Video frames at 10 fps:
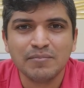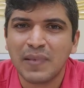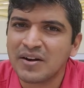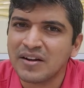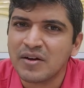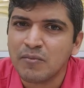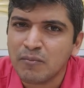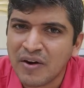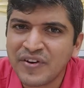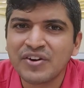But
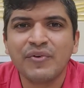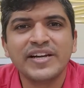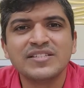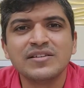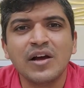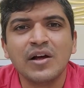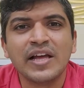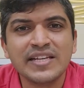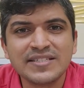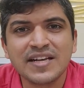Buffett credits
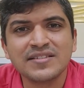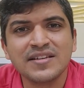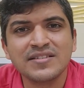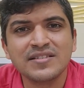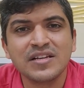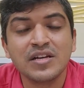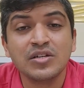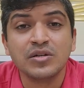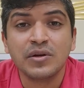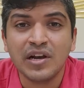his success
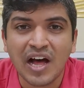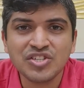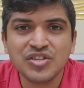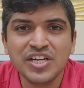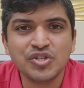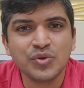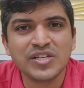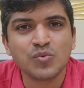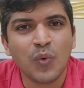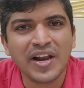largely to
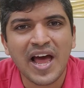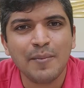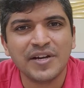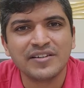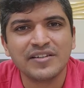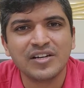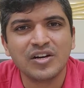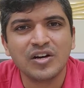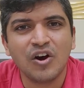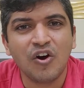this one habit
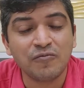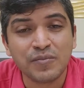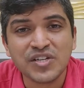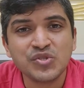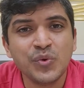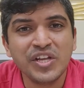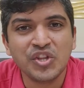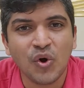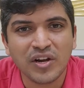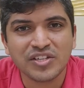of pursuing
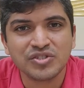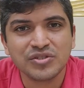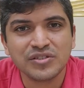knowledge